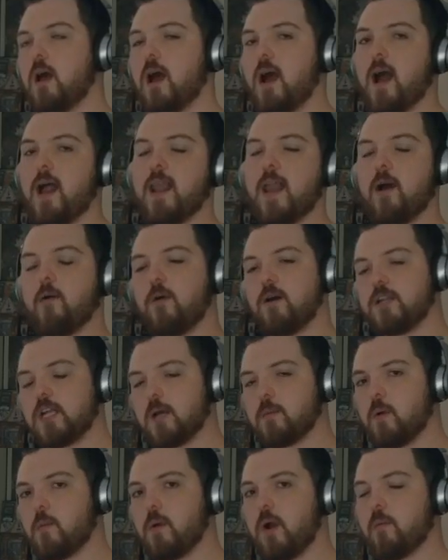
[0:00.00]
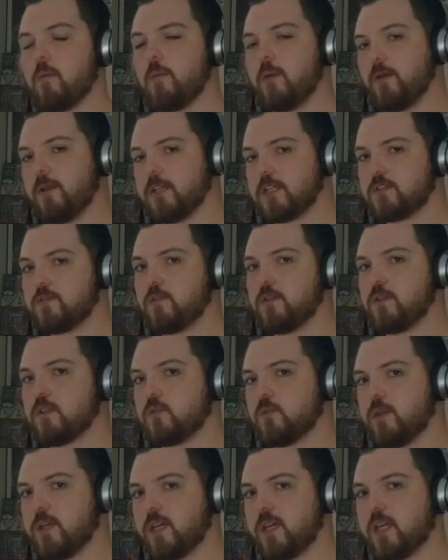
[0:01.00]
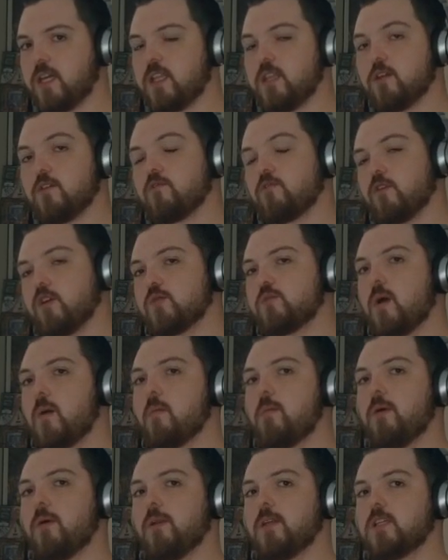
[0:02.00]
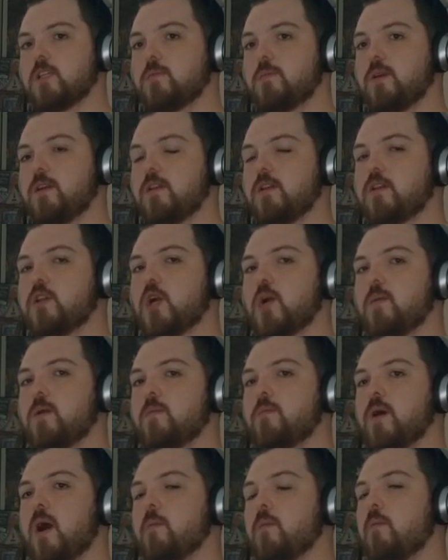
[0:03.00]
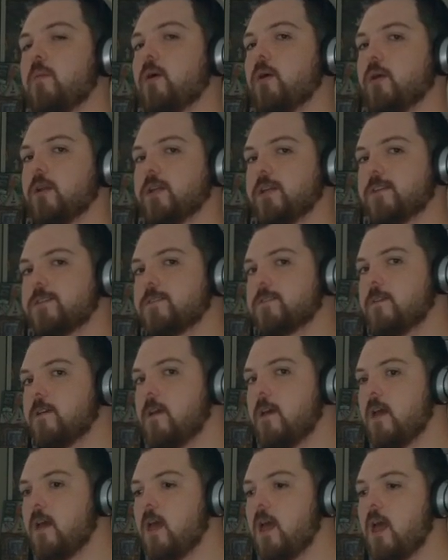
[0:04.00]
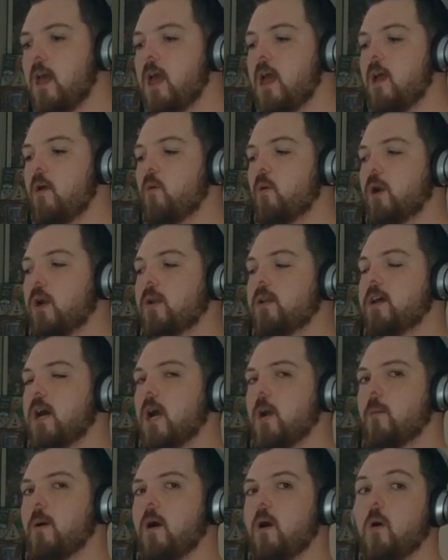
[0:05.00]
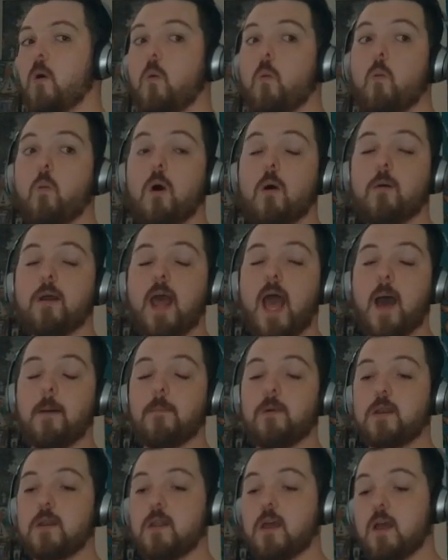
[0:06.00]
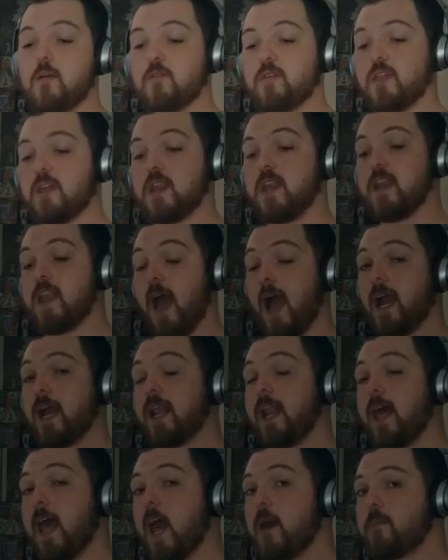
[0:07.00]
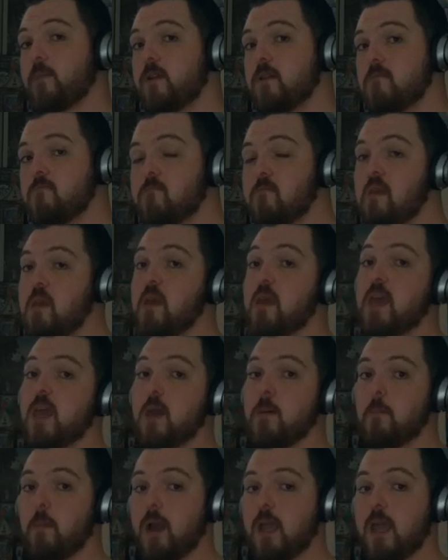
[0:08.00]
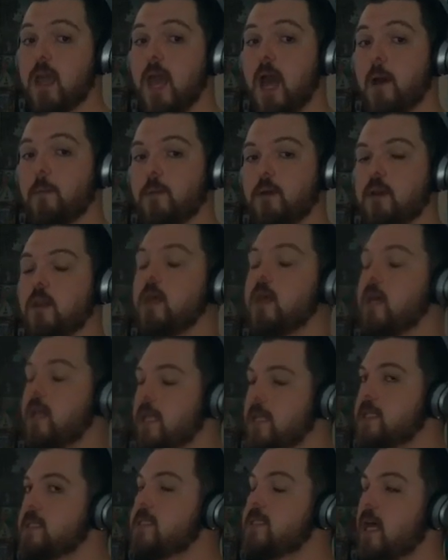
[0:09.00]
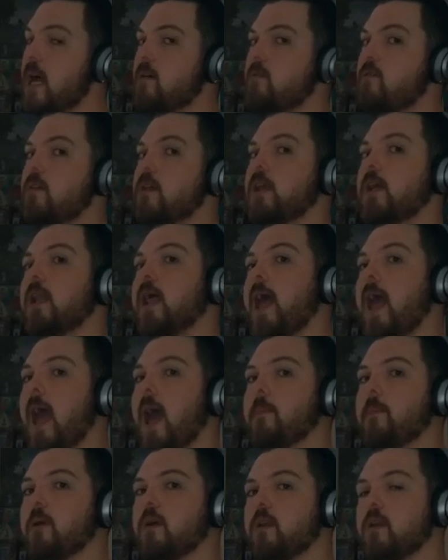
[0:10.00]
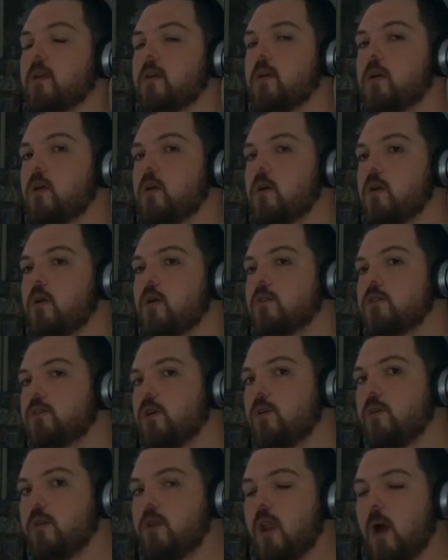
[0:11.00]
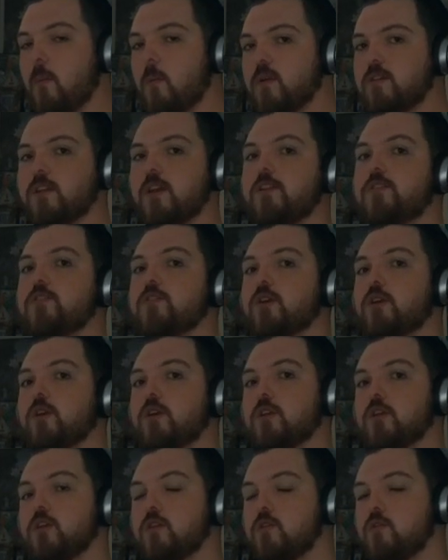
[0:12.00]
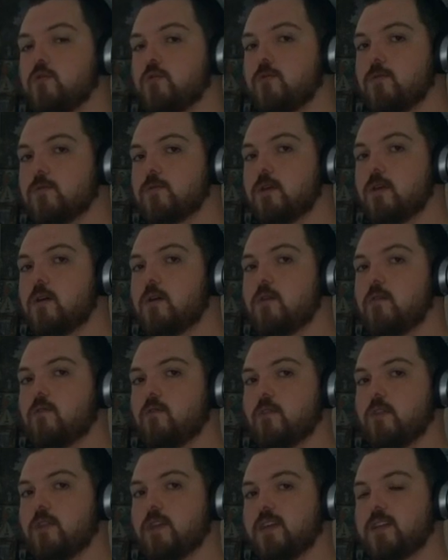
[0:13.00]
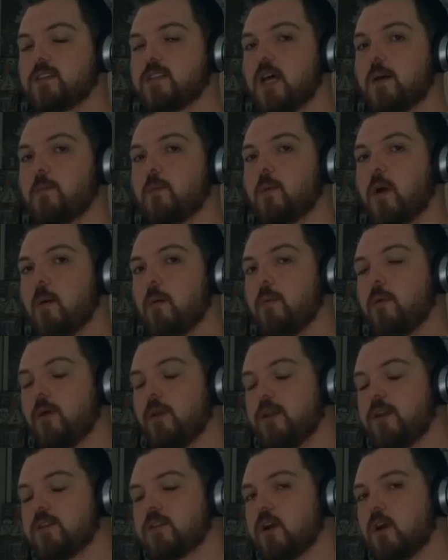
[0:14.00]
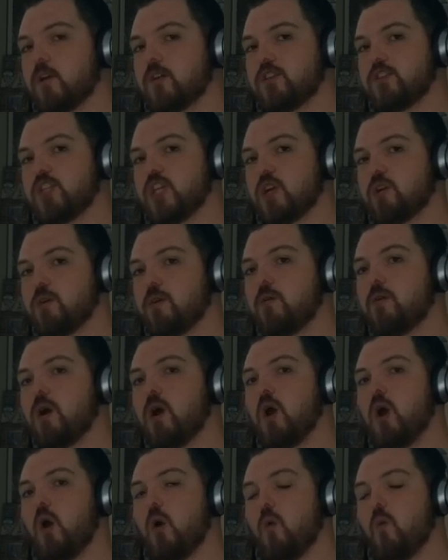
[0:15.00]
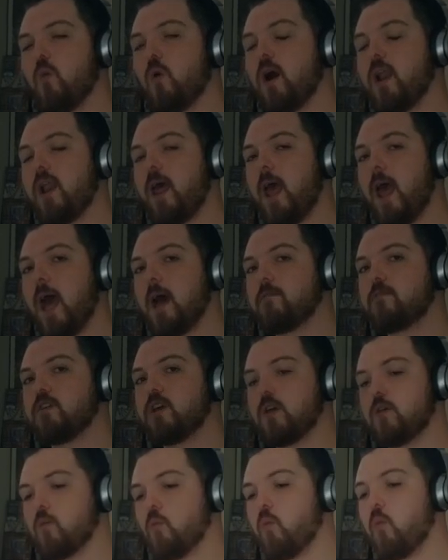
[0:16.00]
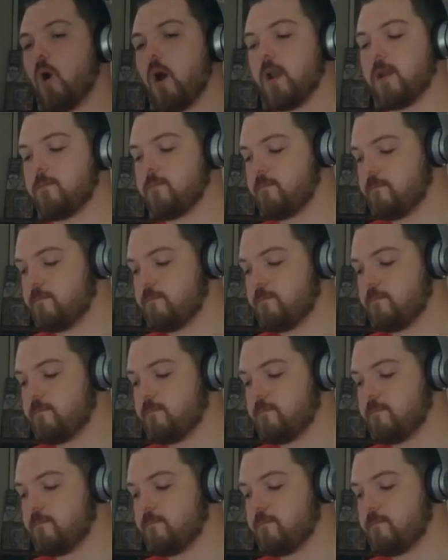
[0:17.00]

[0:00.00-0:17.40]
I now want to talk about probabilities for this week, and your first probability is to be determining probabilities. We're going to talk about what would happen with it not going happen, it might happen, and it's definitely going to happen. So the numbers that you're going to use for these type of probabilities are 0, 1/2, and 1.